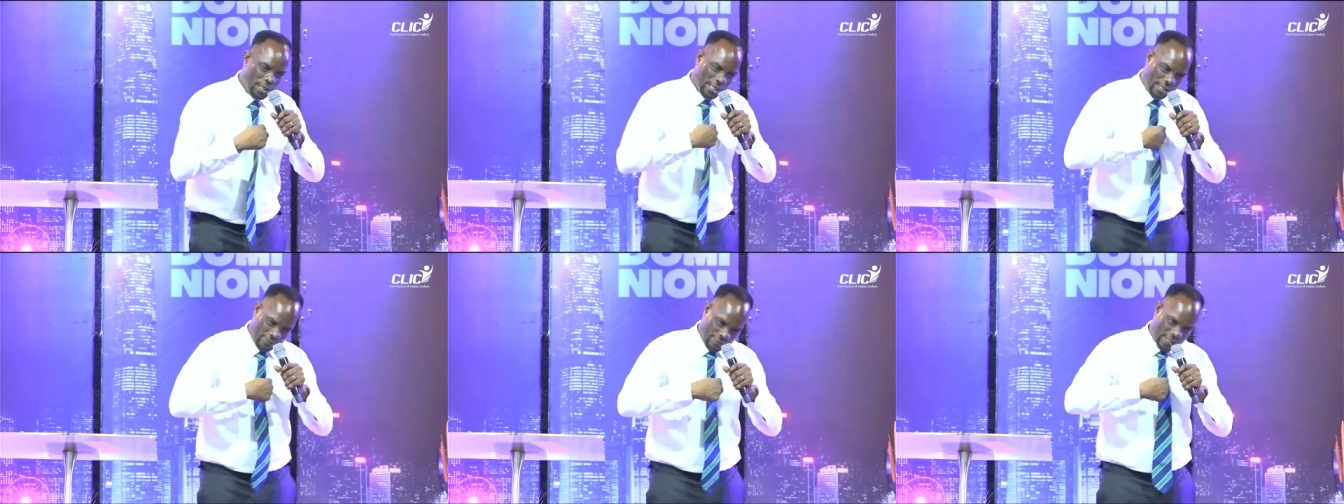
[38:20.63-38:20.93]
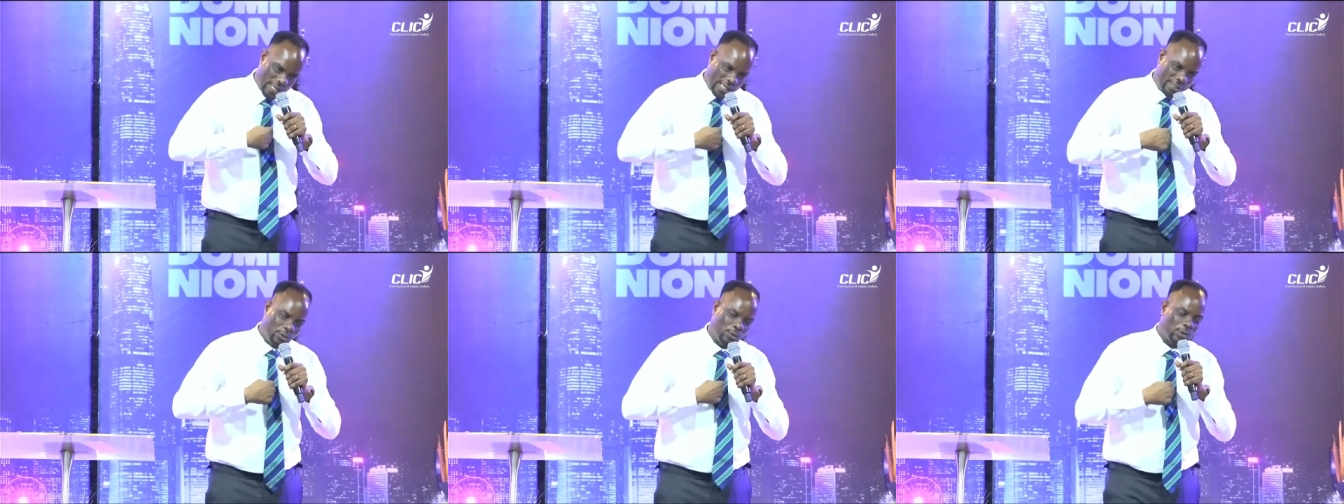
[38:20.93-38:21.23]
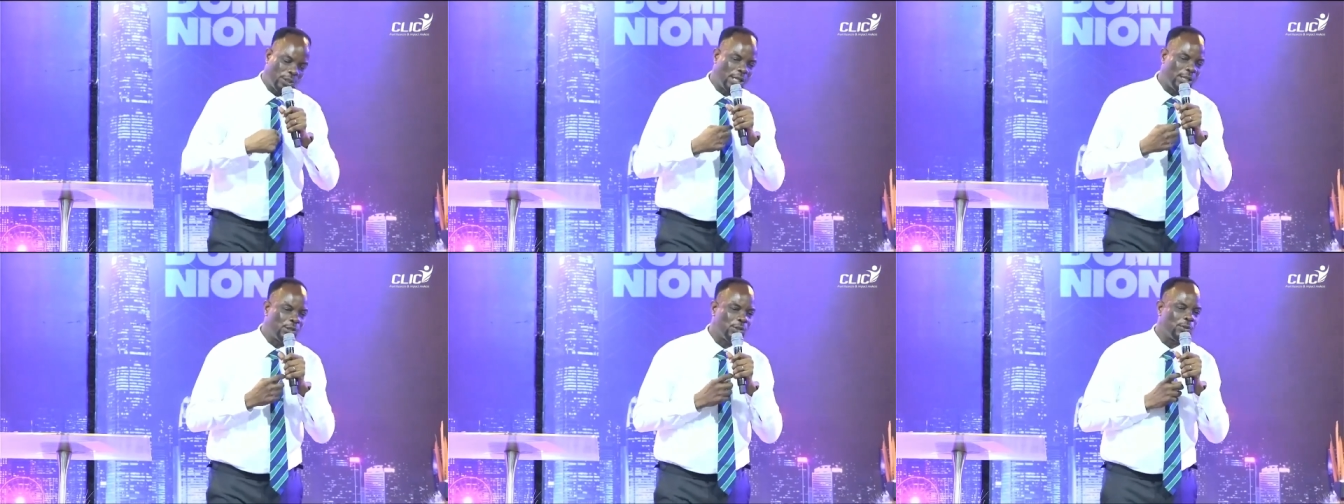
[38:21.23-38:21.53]
that you
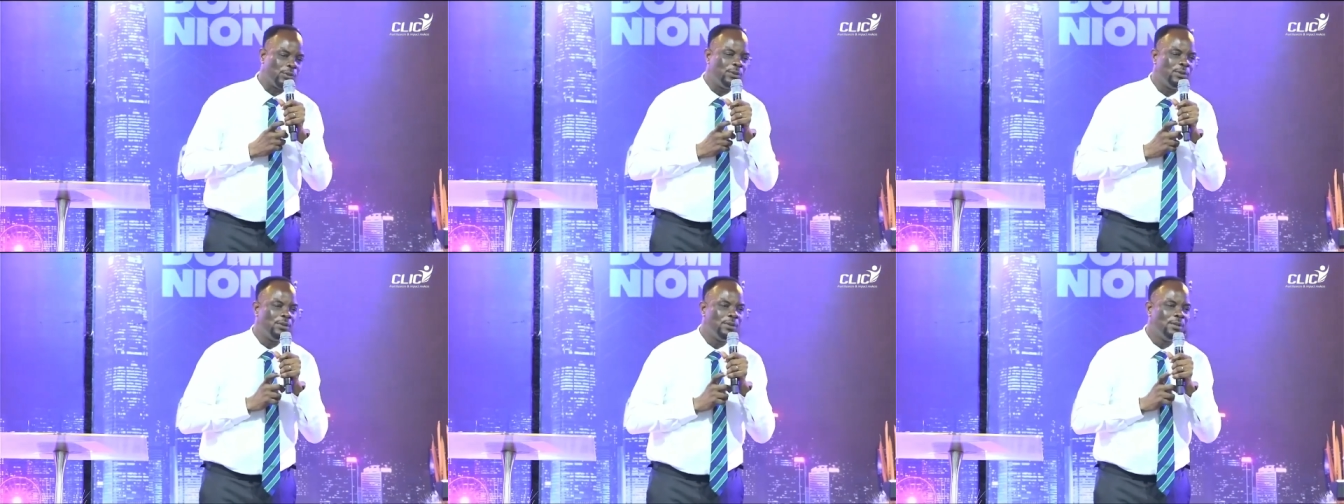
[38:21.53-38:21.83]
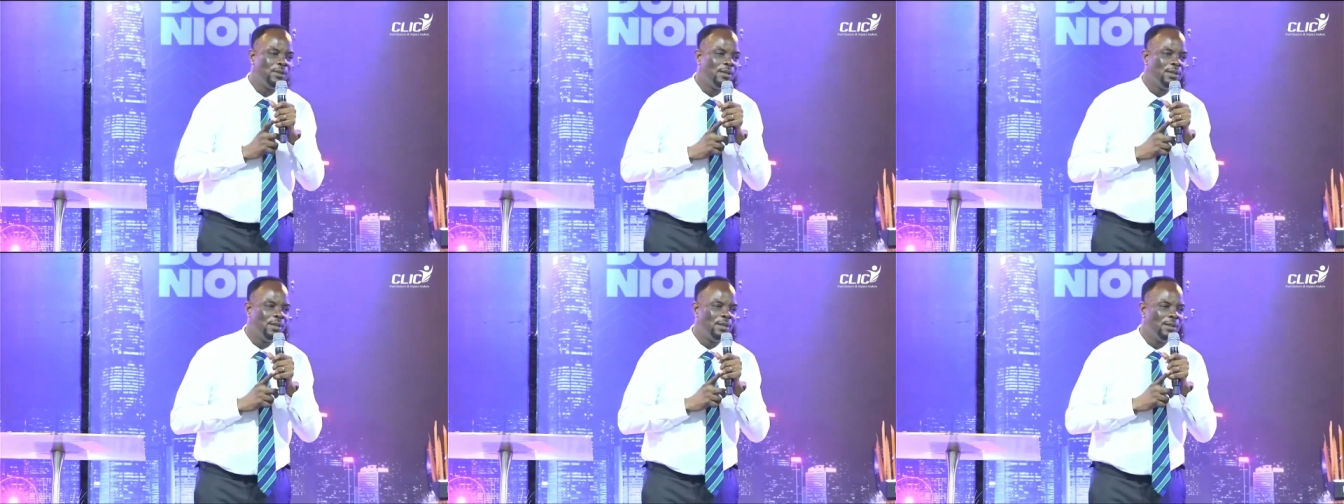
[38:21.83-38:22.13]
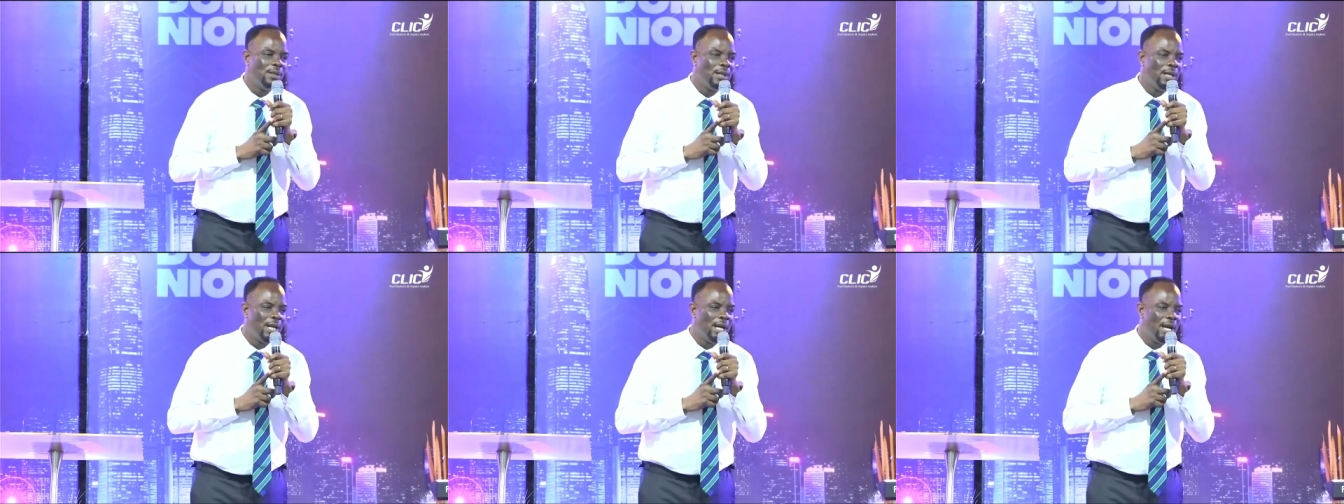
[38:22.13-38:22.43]
said so?
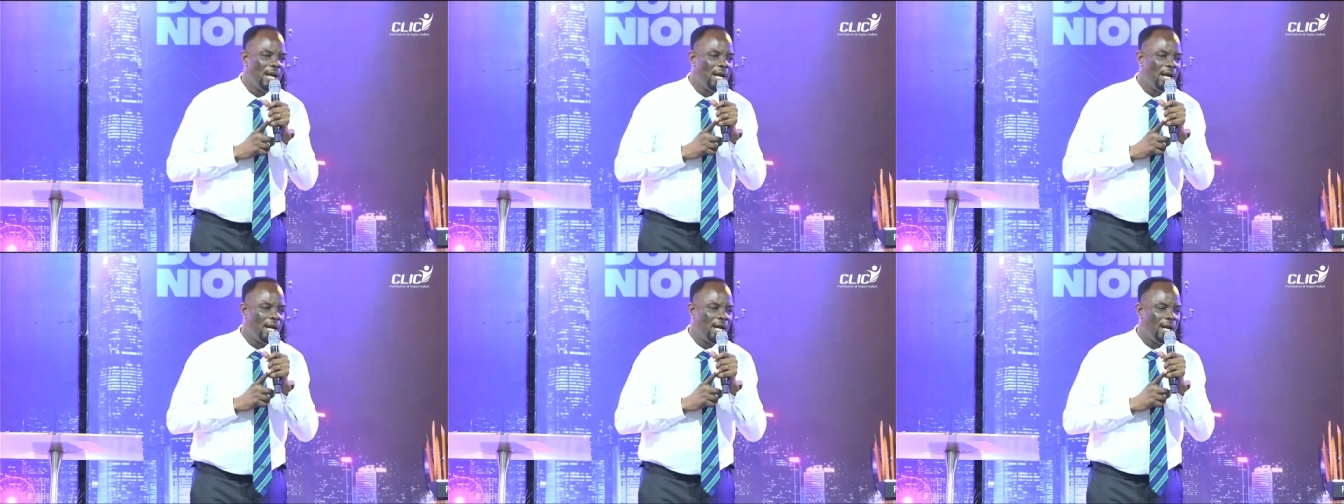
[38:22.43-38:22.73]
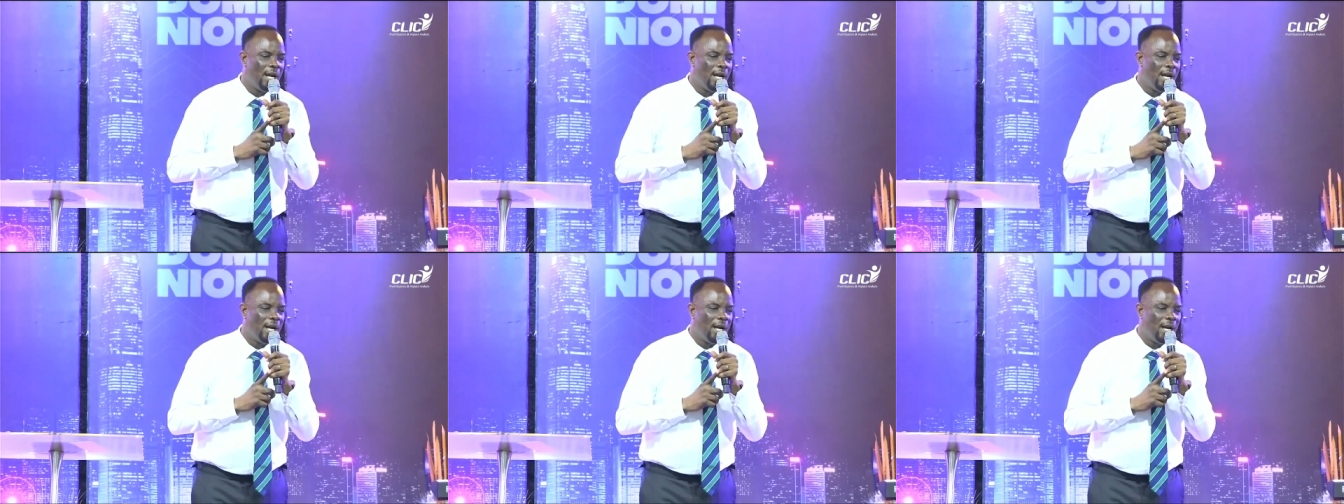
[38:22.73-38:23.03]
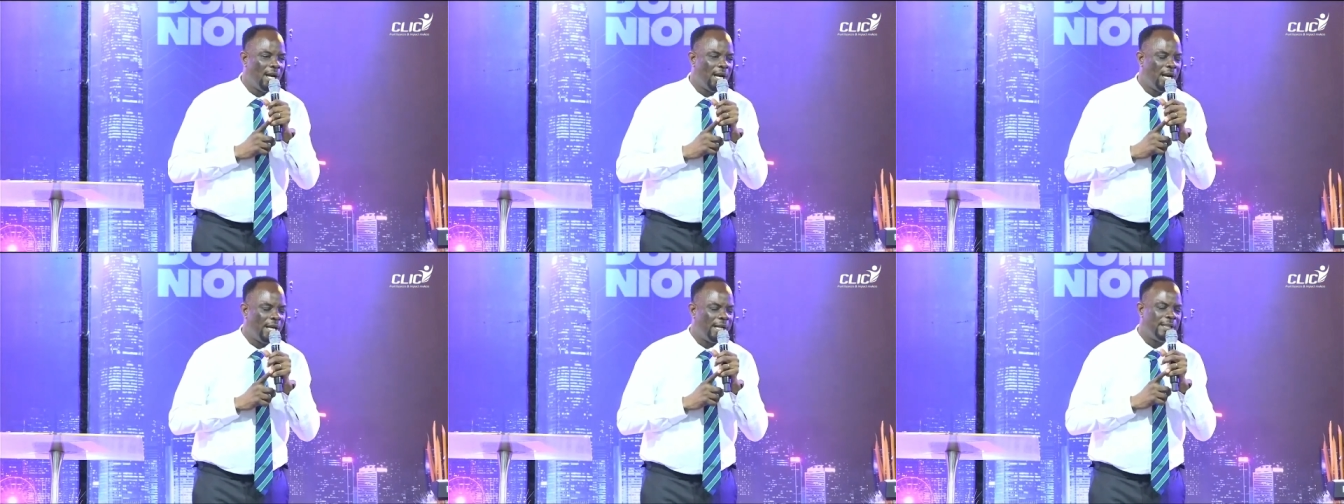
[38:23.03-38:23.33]

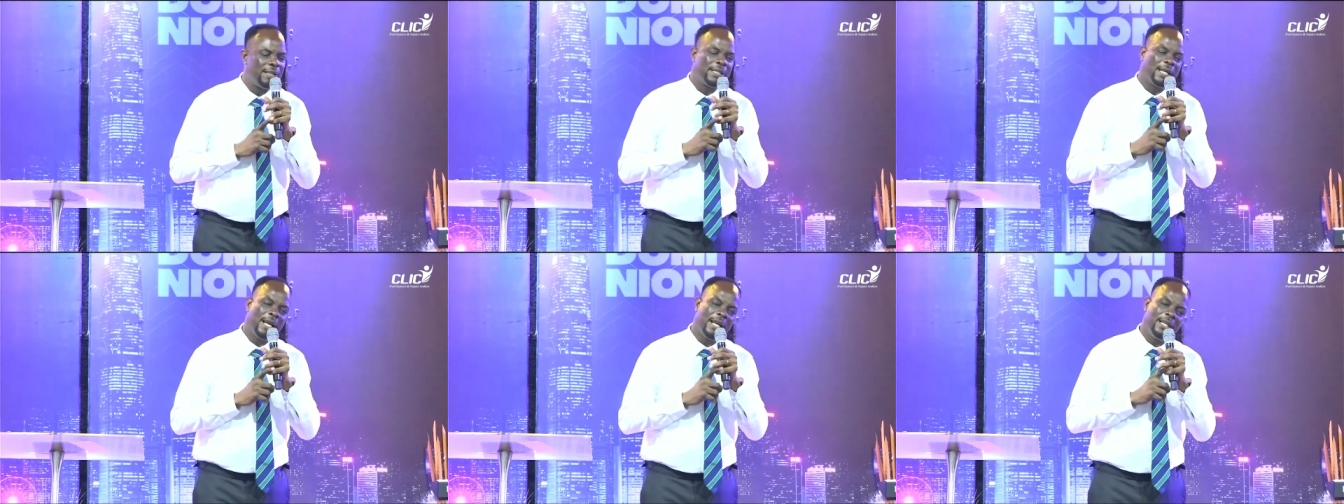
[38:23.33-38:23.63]
And he said,